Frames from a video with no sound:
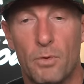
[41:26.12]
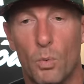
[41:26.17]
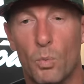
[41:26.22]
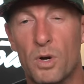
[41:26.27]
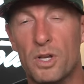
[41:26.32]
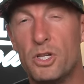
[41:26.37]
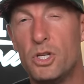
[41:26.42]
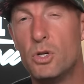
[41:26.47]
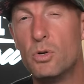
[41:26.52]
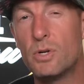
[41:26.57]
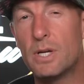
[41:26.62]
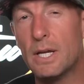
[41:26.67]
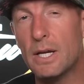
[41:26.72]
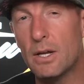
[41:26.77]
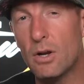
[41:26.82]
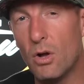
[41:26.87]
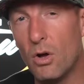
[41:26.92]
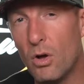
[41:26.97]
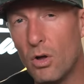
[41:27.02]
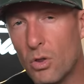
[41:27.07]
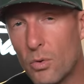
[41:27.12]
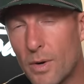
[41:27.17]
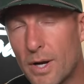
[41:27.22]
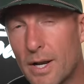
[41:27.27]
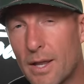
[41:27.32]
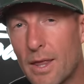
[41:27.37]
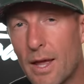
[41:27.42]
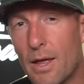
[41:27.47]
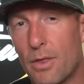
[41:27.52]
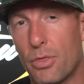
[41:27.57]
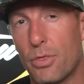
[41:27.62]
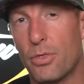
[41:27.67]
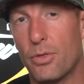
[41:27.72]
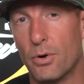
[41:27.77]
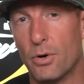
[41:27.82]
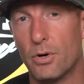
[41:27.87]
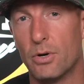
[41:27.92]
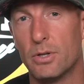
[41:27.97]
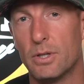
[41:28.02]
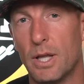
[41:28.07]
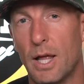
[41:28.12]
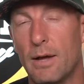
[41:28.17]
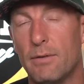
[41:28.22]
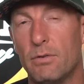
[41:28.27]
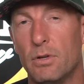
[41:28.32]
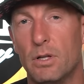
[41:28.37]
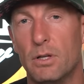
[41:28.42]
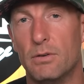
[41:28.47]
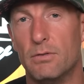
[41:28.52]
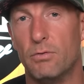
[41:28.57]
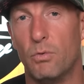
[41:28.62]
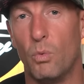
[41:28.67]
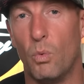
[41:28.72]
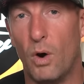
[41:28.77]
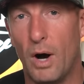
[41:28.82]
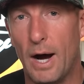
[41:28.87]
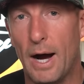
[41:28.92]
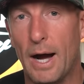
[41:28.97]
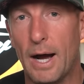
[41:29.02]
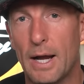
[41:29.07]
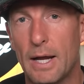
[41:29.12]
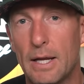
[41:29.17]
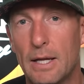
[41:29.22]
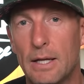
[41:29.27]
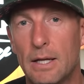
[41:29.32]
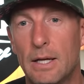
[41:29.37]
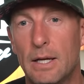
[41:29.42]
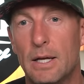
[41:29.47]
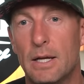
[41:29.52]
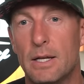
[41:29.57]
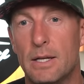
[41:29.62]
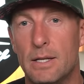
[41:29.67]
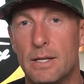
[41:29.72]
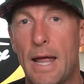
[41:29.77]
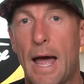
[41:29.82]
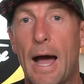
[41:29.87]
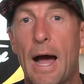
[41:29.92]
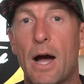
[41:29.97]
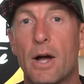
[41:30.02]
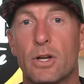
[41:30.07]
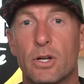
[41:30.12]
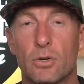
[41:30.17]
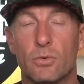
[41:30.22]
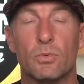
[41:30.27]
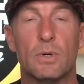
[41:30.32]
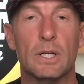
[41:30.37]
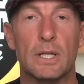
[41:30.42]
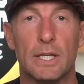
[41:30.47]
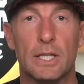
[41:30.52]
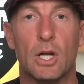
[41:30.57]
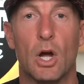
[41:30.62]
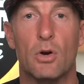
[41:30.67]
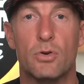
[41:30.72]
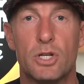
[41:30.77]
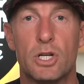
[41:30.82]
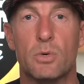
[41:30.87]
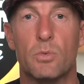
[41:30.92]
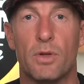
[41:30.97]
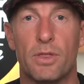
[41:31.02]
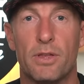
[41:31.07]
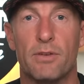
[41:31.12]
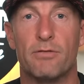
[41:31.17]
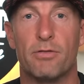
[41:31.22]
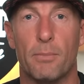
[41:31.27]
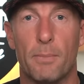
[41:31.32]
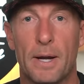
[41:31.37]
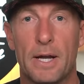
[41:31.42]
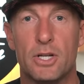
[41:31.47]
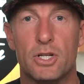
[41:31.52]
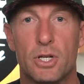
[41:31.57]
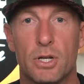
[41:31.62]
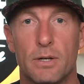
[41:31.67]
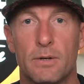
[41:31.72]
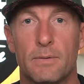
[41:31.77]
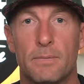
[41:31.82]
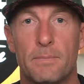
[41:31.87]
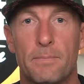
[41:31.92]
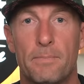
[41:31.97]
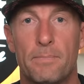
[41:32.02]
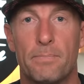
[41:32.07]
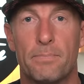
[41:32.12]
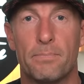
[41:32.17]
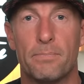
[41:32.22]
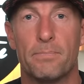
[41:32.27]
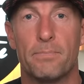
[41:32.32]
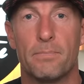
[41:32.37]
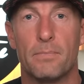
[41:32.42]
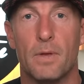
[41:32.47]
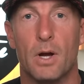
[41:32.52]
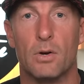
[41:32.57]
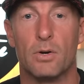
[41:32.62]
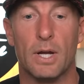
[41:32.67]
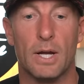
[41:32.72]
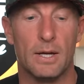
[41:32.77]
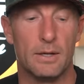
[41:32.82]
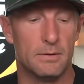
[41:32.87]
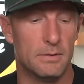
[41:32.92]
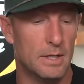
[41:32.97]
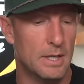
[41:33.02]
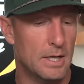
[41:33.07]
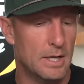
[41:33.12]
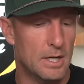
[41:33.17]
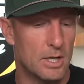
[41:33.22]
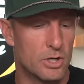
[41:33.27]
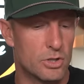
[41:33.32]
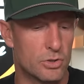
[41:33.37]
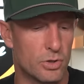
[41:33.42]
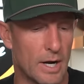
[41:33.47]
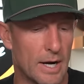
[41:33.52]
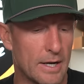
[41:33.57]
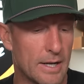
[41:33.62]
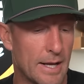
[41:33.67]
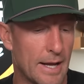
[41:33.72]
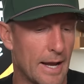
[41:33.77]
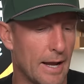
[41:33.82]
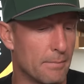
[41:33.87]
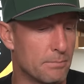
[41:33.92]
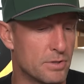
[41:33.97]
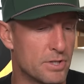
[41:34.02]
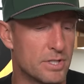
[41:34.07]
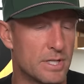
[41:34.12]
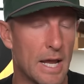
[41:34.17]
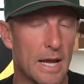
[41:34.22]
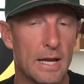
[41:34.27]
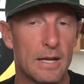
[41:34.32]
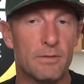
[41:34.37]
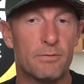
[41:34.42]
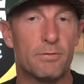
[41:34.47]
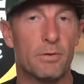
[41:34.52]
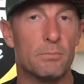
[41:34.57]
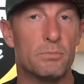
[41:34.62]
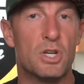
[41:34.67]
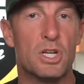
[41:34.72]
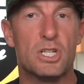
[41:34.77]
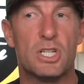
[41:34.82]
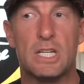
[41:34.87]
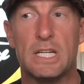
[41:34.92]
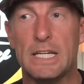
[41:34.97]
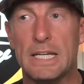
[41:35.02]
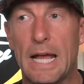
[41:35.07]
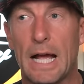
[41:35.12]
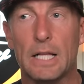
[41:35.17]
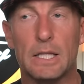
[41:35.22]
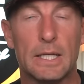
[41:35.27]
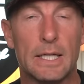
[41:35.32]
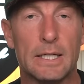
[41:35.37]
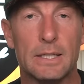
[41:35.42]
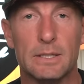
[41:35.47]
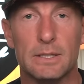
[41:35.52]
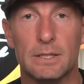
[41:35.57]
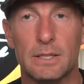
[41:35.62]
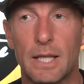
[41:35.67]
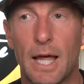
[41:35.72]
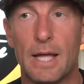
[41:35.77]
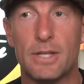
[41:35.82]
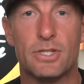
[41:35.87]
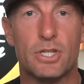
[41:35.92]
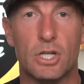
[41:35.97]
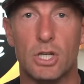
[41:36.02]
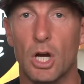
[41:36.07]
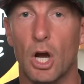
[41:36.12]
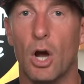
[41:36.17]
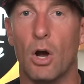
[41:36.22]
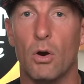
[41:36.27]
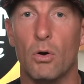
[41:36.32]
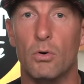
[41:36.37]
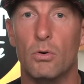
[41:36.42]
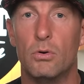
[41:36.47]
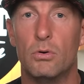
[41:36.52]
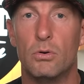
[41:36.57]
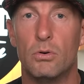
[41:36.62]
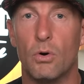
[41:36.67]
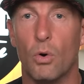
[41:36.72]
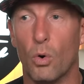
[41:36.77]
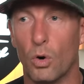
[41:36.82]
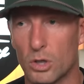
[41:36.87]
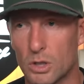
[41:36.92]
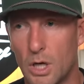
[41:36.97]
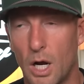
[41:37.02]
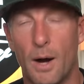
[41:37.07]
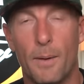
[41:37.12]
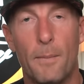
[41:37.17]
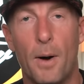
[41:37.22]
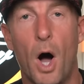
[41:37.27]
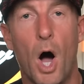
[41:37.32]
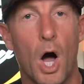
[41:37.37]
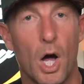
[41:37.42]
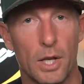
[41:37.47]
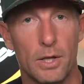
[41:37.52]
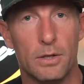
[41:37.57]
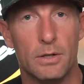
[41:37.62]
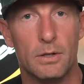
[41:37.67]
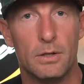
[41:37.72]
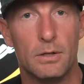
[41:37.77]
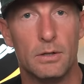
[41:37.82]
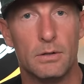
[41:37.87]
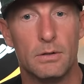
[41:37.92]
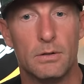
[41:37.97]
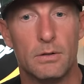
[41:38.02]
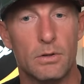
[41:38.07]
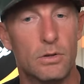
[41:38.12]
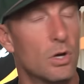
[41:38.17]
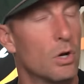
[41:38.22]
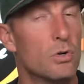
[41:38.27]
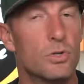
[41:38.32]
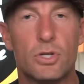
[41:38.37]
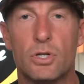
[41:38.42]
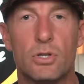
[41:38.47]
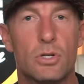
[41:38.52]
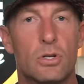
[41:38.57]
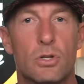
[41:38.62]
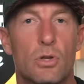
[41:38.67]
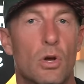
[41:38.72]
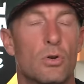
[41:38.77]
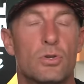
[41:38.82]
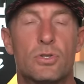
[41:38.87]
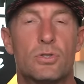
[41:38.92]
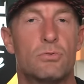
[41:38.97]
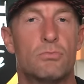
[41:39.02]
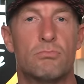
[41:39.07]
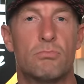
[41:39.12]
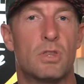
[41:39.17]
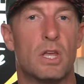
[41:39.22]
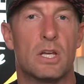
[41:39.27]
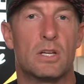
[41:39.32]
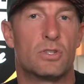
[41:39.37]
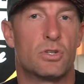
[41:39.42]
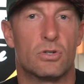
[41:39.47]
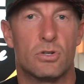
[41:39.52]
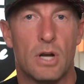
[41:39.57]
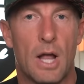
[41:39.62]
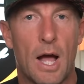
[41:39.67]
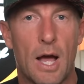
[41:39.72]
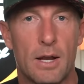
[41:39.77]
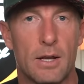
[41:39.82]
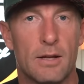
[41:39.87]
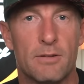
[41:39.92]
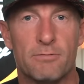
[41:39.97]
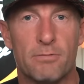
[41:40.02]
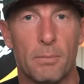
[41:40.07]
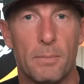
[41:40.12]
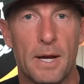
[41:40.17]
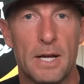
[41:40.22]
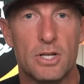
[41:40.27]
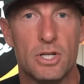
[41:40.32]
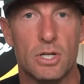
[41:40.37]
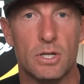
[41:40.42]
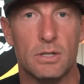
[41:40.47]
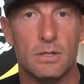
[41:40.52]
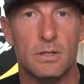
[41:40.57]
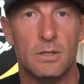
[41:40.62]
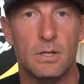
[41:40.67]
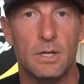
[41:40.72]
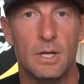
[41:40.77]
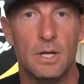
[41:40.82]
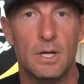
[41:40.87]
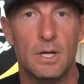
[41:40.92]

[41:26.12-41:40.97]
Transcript: When you get all the way to that third level of why, now you're really coaching with information. Okay try to abstain from just yelling let's go or come on those are those things are not information